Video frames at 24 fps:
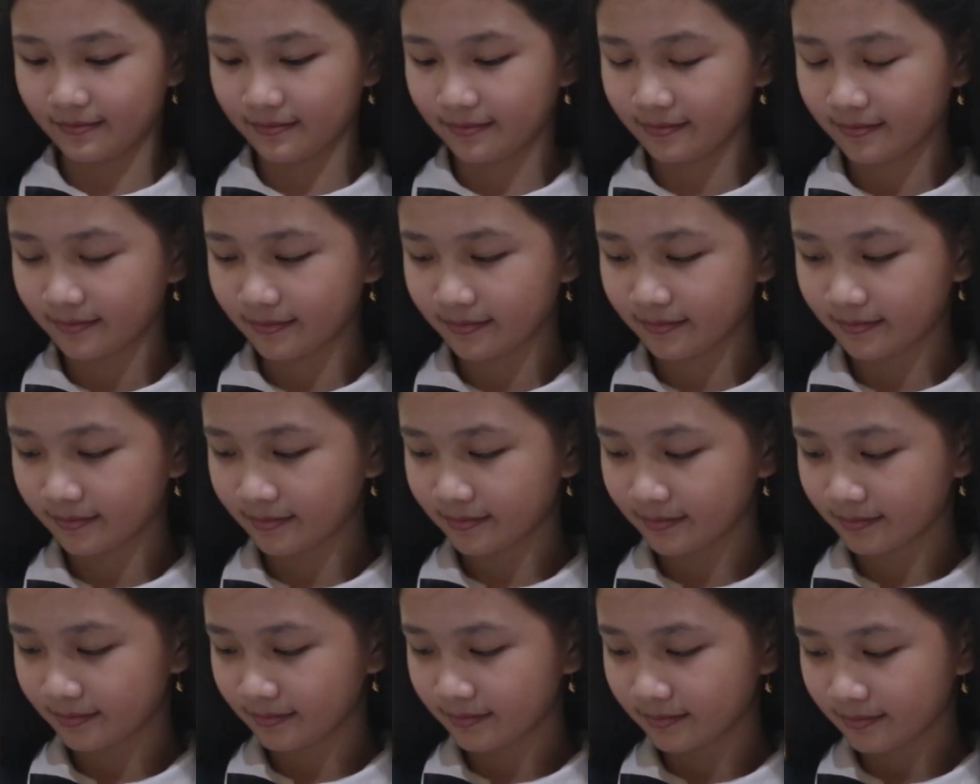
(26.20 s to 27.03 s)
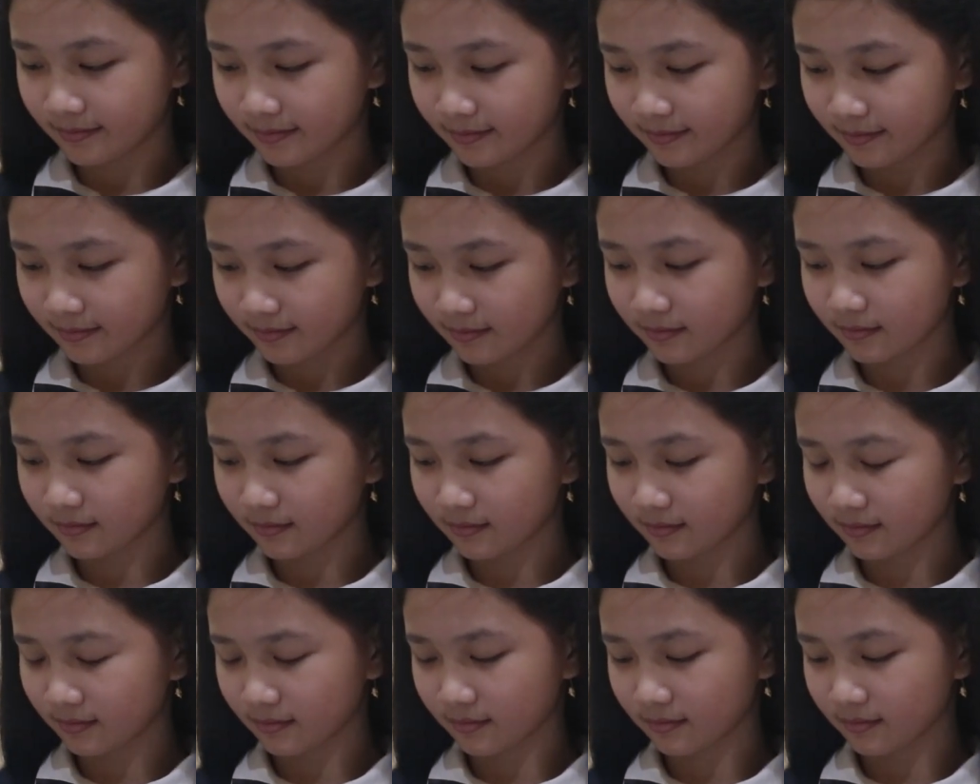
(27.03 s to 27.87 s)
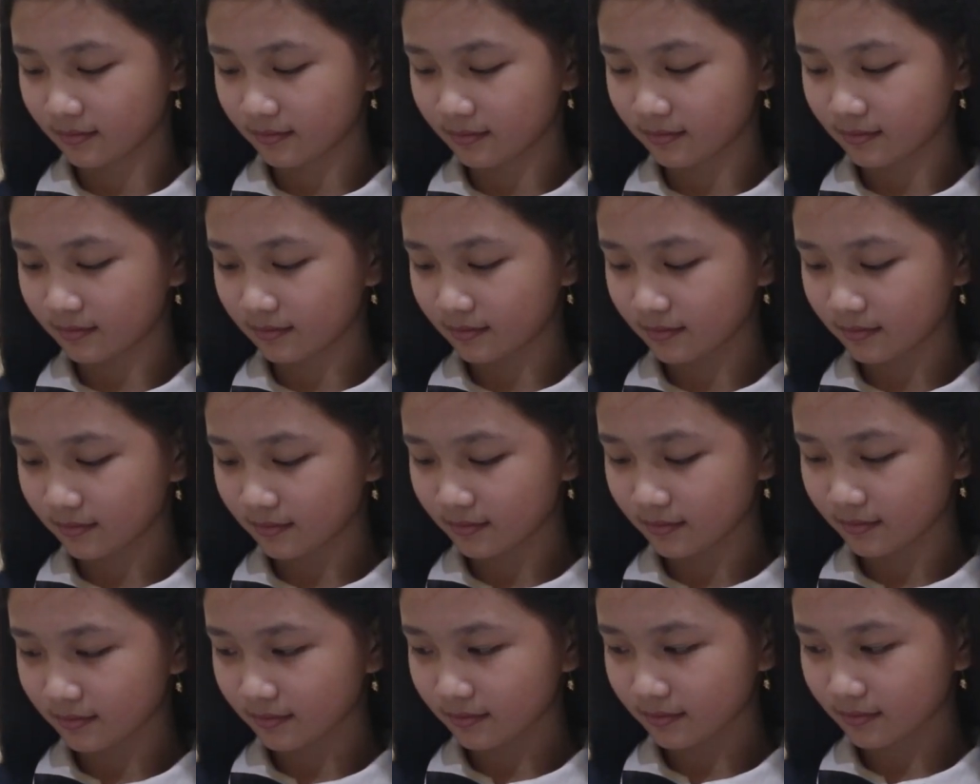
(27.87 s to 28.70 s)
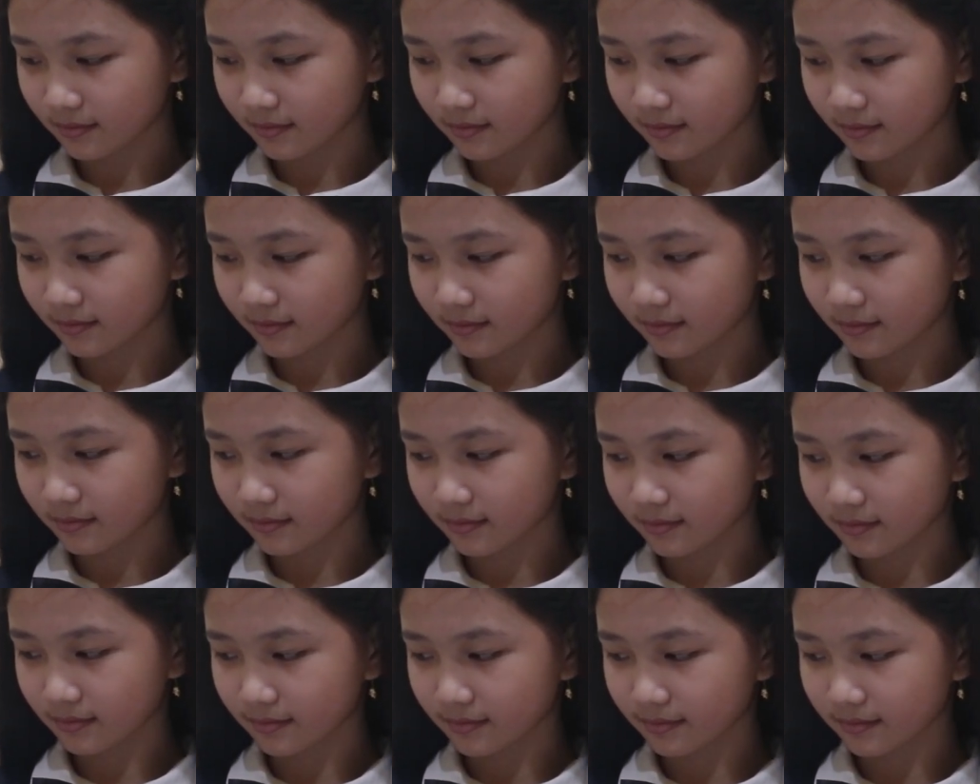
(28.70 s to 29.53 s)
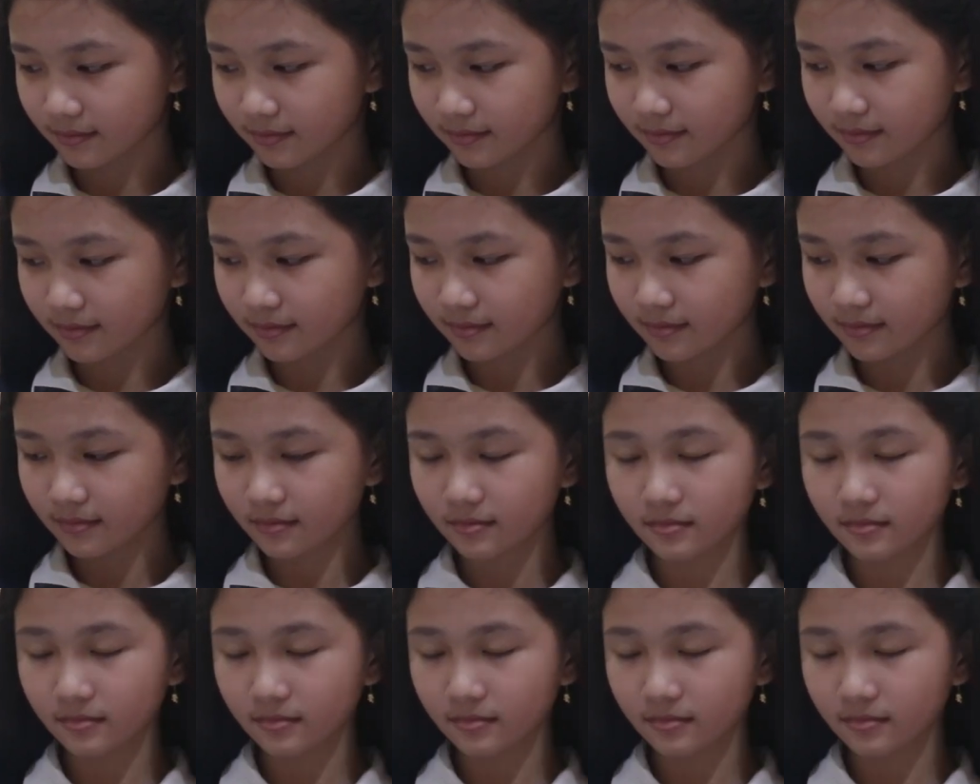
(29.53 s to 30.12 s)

(no one is talking)